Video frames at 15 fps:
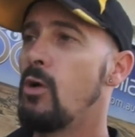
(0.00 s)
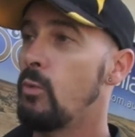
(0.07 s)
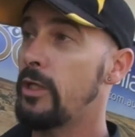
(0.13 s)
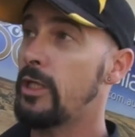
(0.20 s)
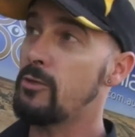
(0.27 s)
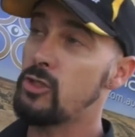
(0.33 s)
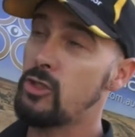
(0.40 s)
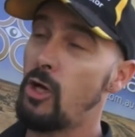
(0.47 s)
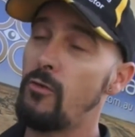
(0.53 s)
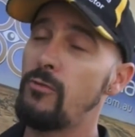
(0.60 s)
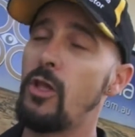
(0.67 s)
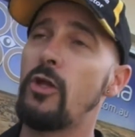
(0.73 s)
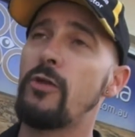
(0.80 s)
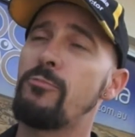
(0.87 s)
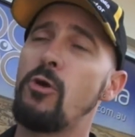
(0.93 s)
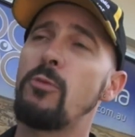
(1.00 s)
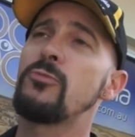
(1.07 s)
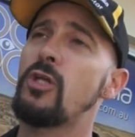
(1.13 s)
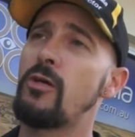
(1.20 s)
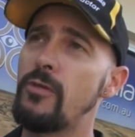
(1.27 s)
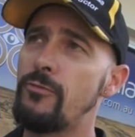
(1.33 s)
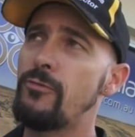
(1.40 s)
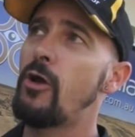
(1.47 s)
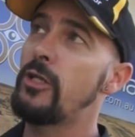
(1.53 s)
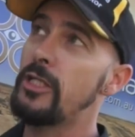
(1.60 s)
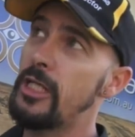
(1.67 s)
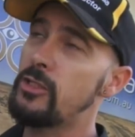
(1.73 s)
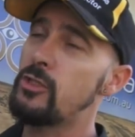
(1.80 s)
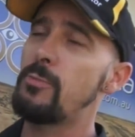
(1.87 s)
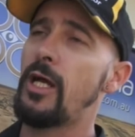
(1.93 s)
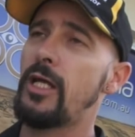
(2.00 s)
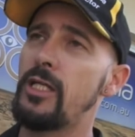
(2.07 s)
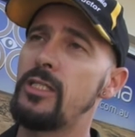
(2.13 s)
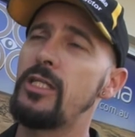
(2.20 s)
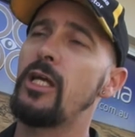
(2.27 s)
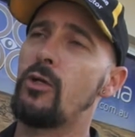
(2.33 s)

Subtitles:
We can solve a lot of problems over the phone and get you back in the air